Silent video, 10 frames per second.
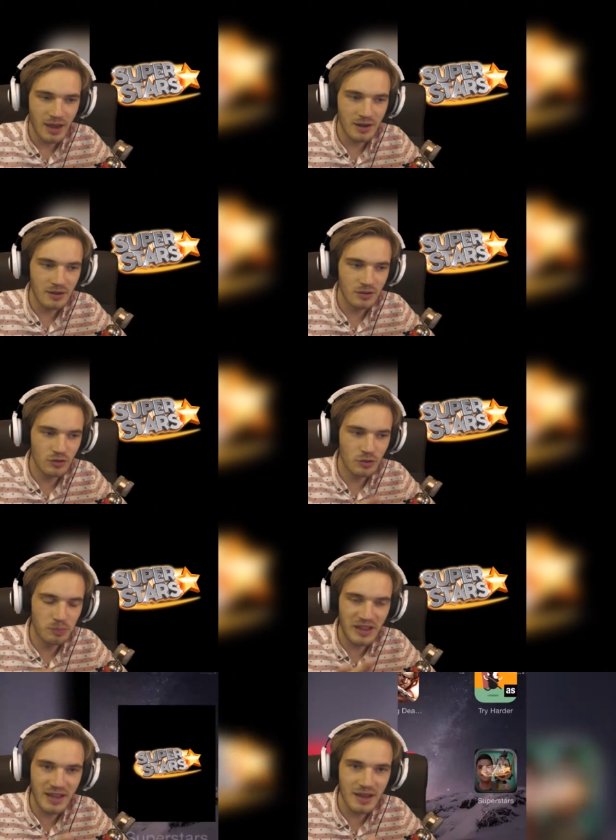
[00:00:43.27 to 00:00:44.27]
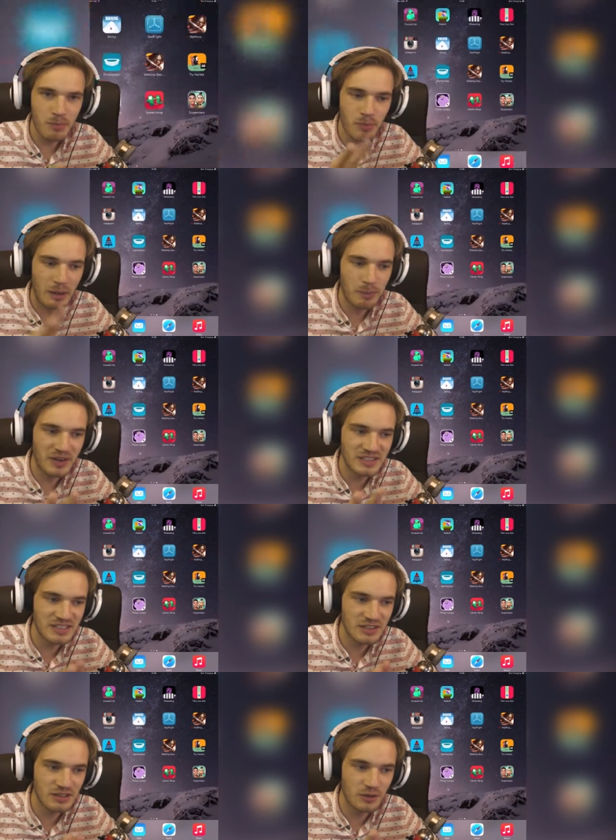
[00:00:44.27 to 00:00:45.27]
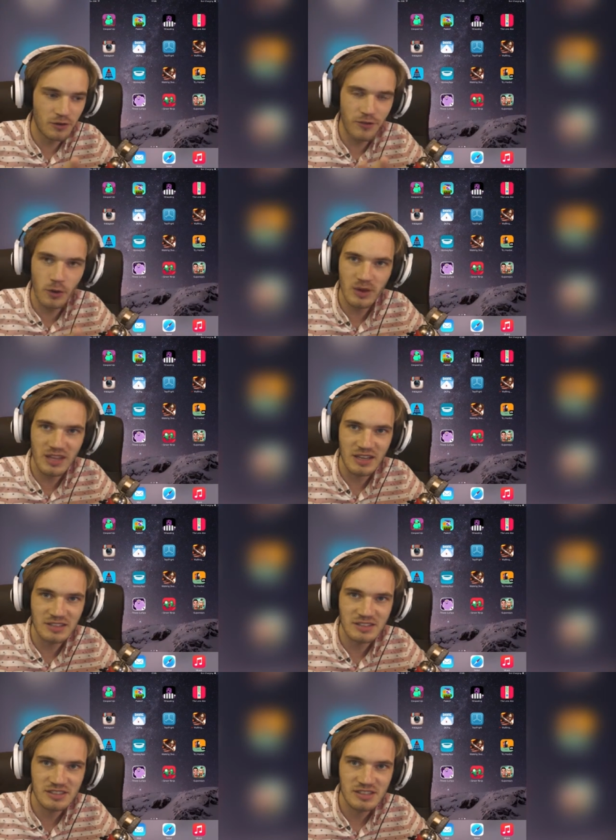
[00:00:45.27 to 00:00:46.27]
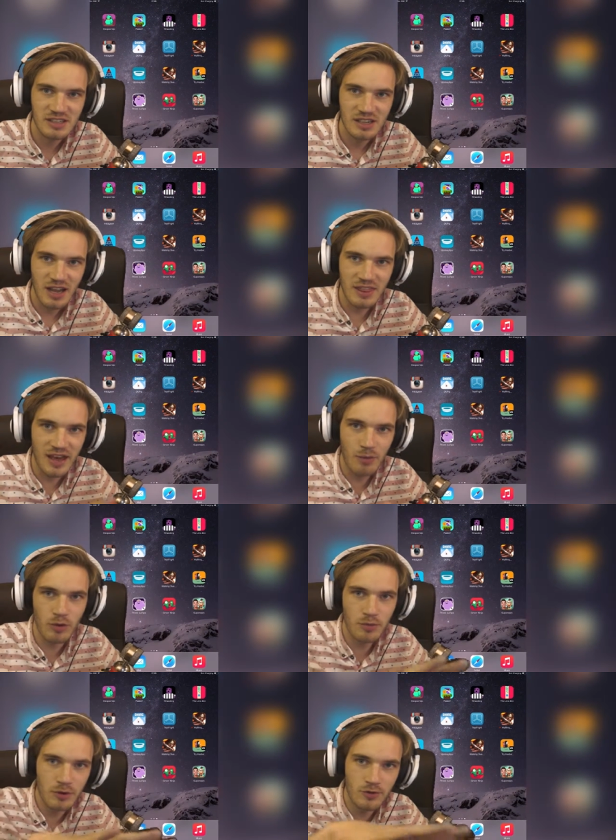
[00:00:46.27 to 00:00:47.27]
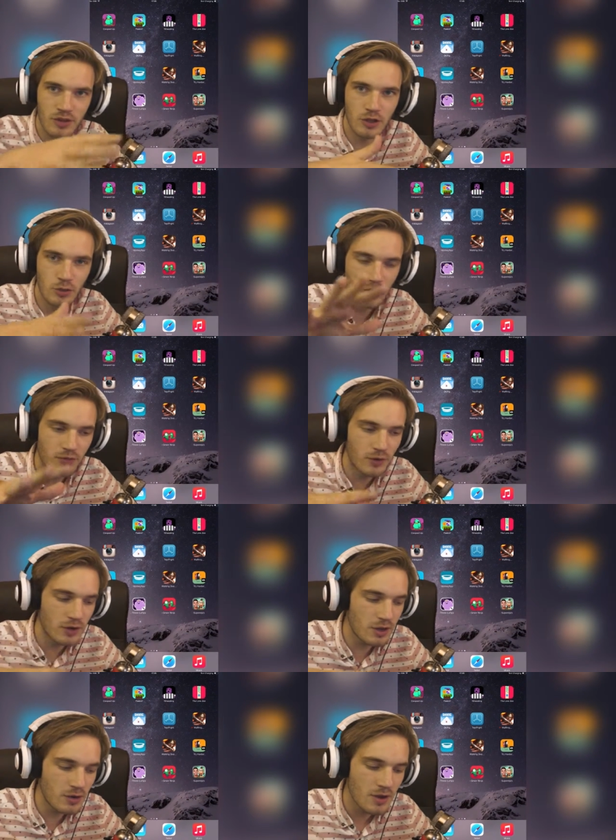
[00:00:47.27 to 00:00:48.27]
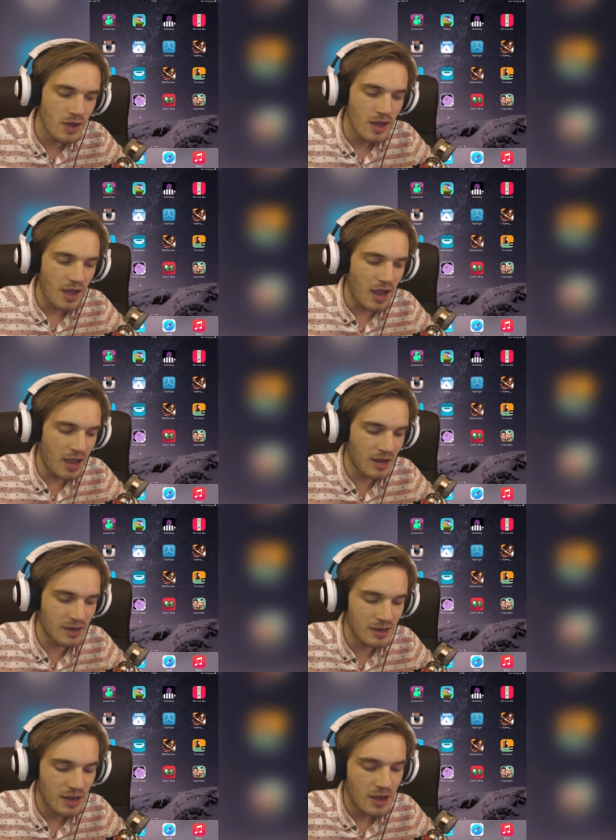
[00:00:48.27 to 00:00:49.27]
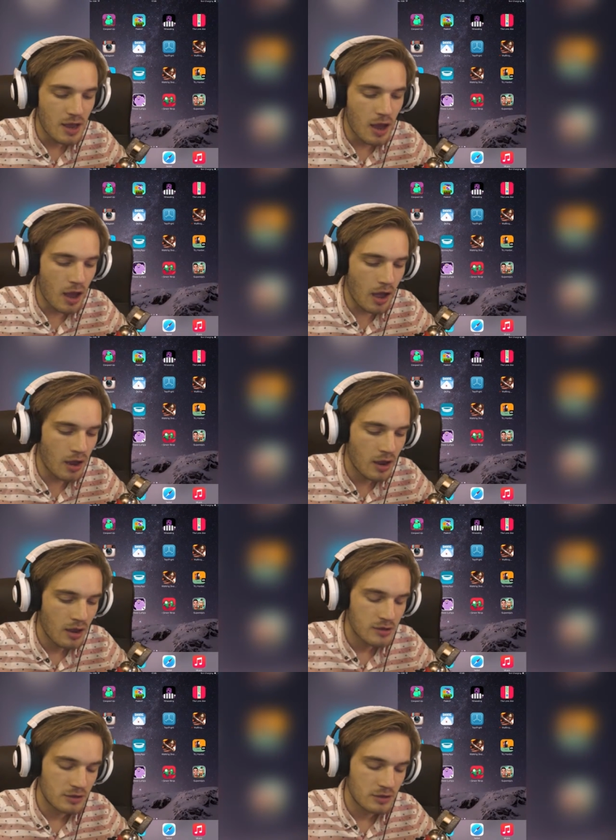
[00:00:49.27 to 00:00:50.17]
And you could play it while pressing your phone keys. And that would move Hugo for you. And uh,